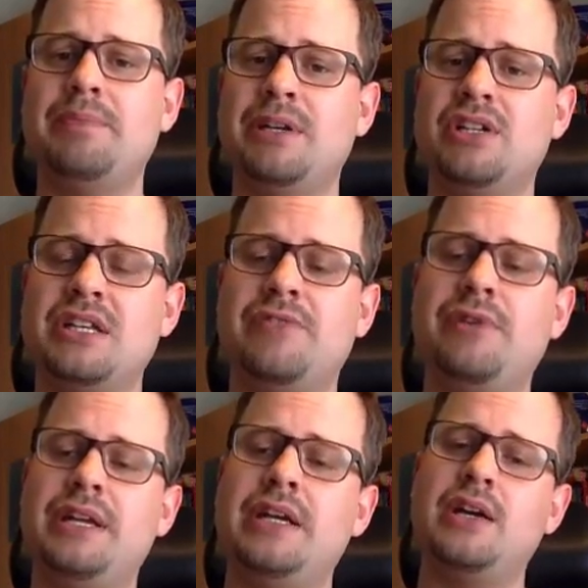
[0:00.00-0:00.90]
Because if
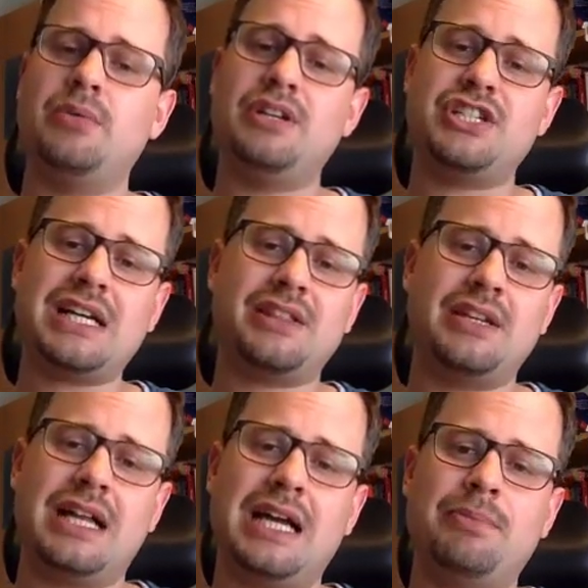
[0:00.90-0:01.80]
we reject the
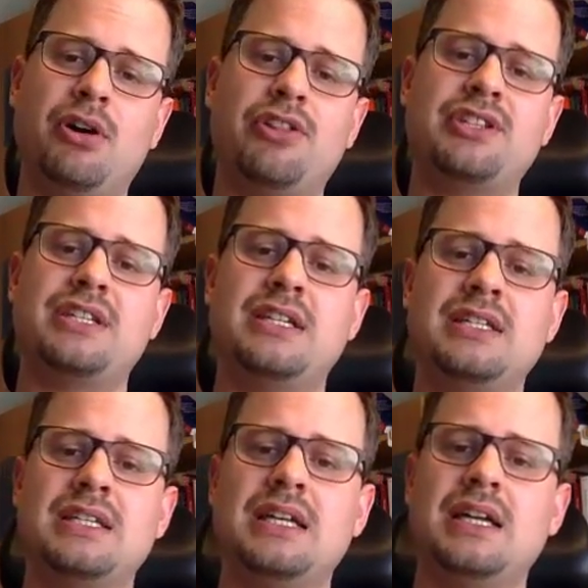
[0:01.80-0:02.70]
null
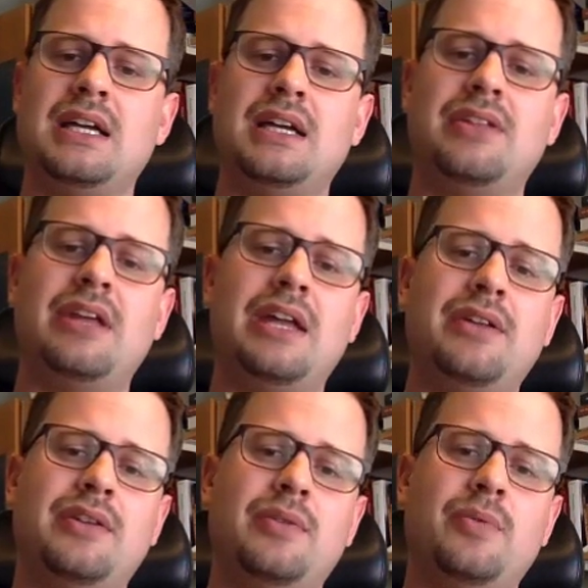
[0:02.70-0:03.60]
hypothesis,
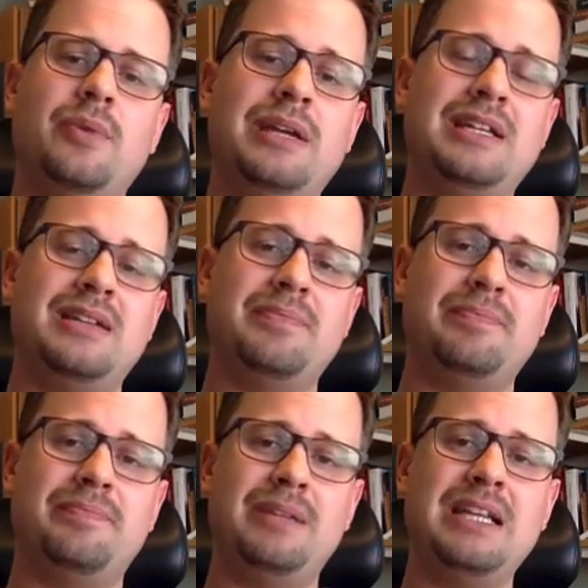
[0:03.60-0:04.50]
then we
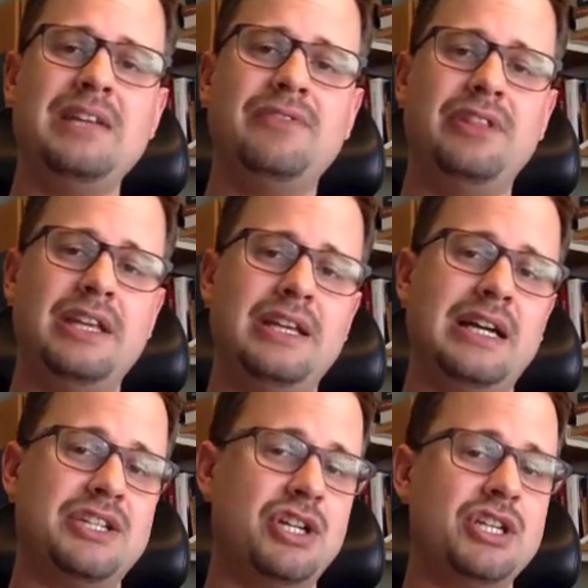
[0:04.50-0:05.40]
believe the
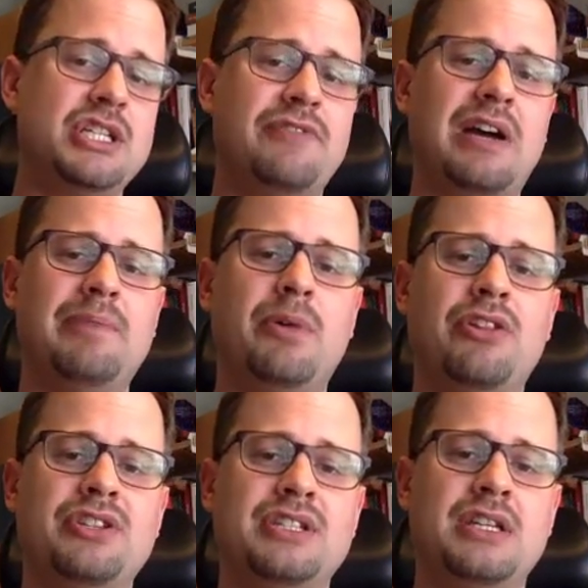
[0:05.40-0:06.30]
alternative
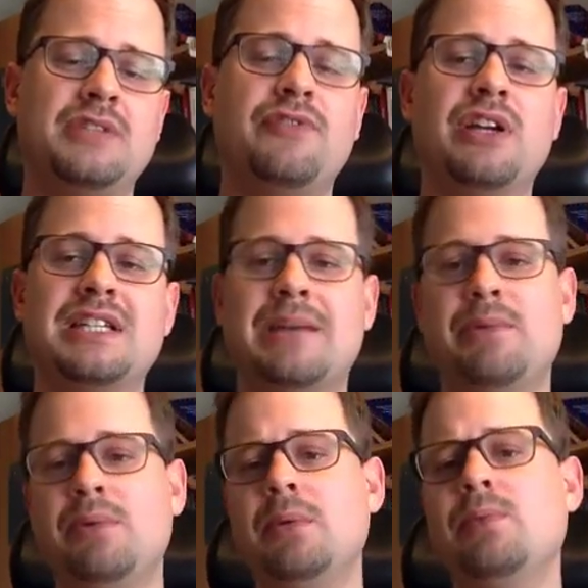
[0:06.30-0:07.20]
hypothesis. For
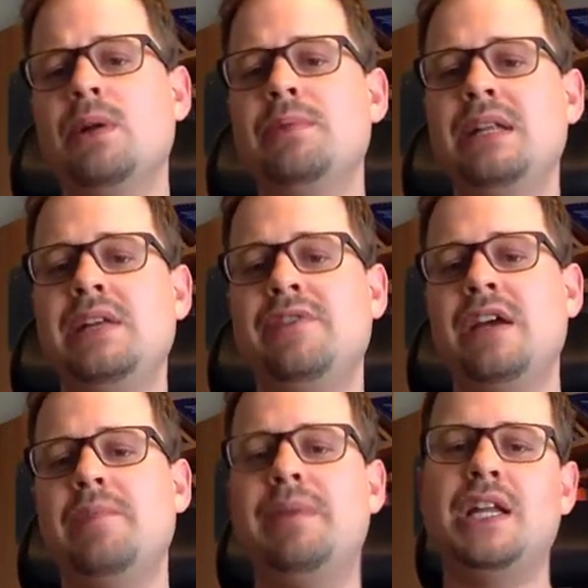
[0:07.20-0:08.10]
example, we will believe
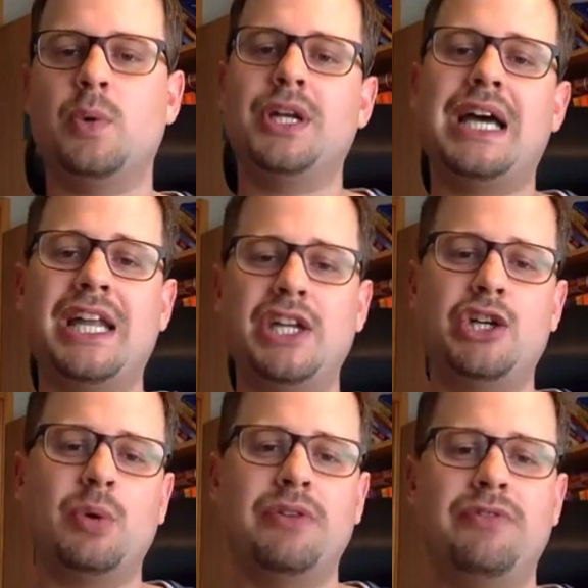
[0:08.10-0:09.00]
beta one
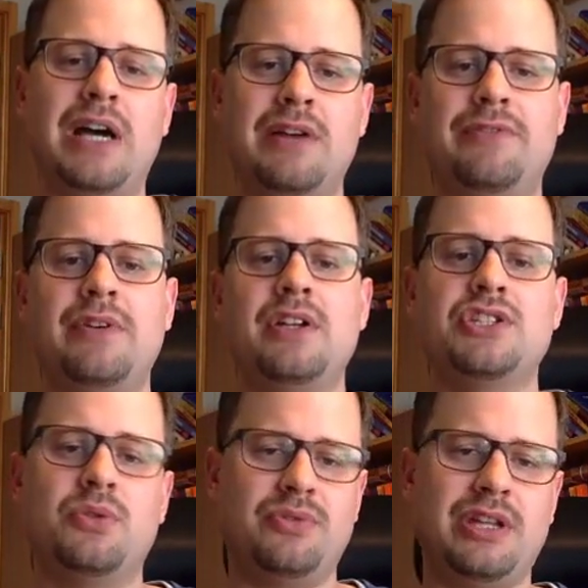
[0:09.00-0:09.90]
unequal five.
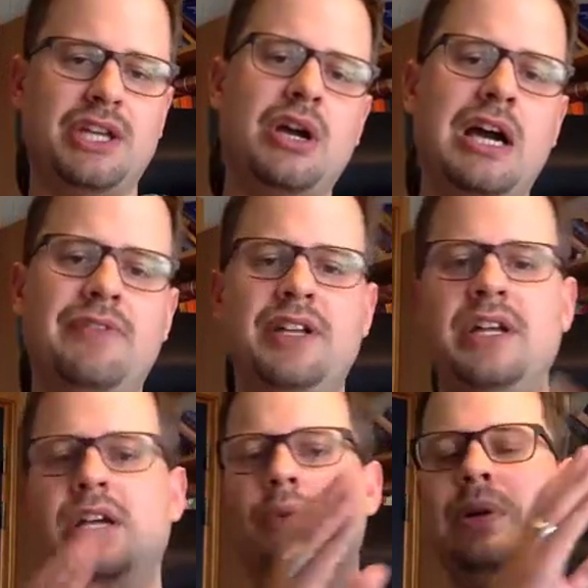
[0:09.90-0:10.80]
So there you have it.
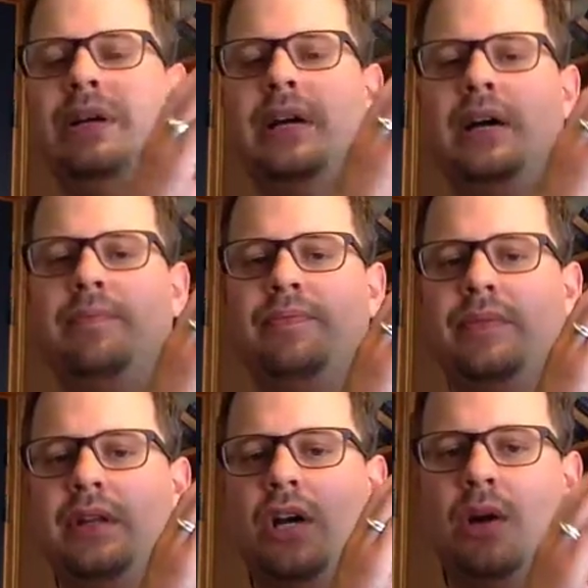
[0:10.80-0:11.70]
We um,
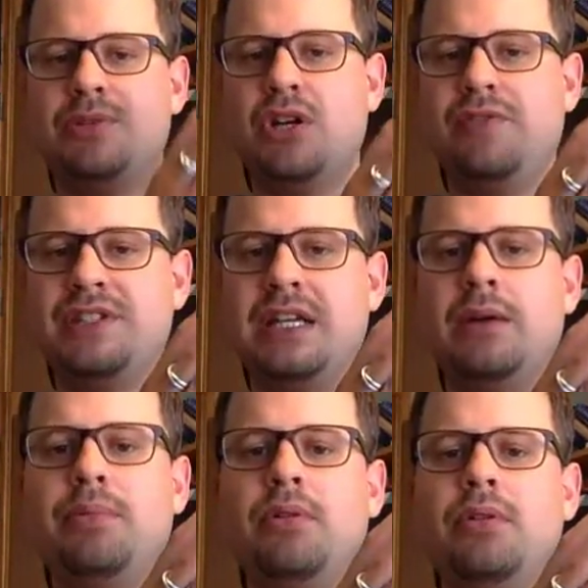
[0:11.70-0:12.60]
observe a
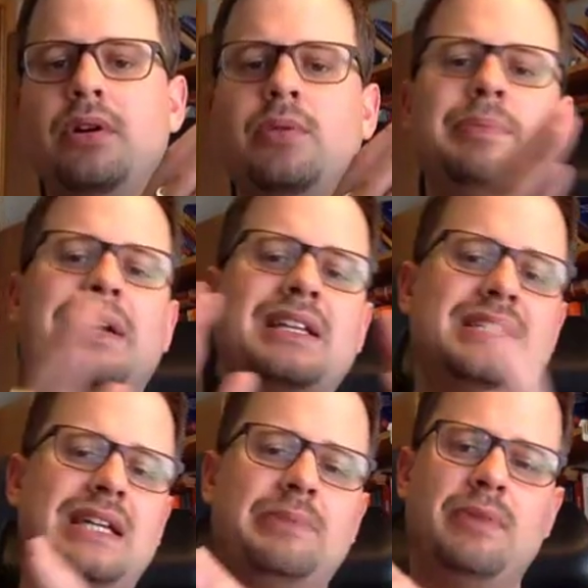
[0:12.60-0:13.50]
sample, we make a
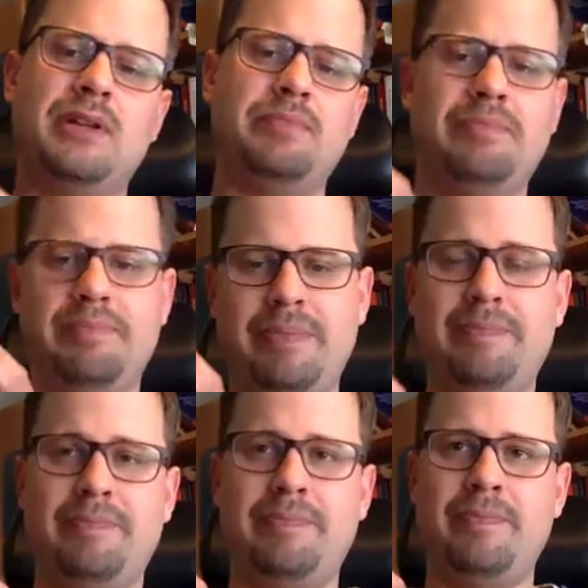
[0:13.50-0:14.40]
statement
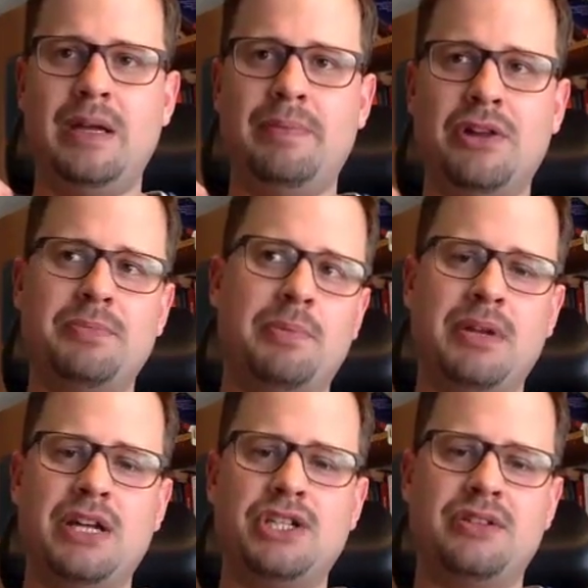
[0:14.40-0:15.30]
about the
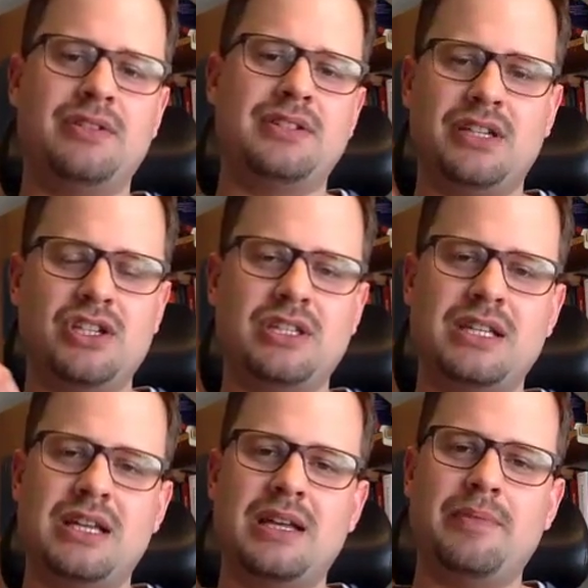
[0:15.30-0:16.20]
population, such
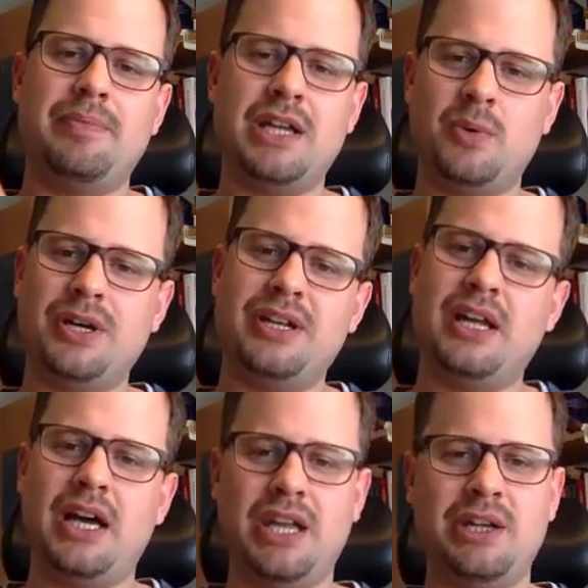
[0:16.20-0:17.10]
as beta
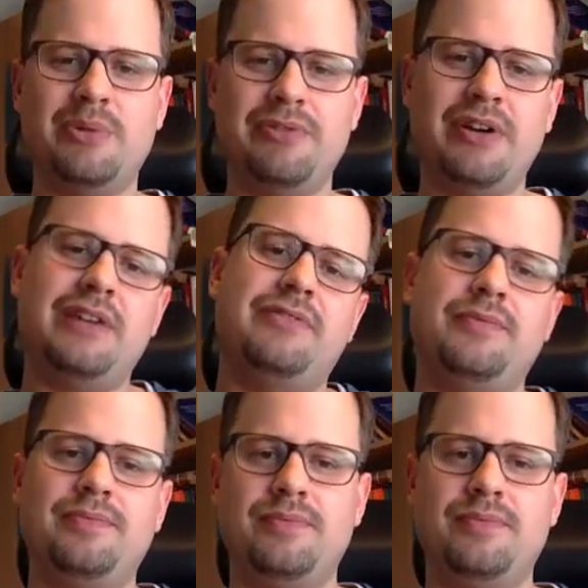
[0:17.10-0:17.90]
one unequal five.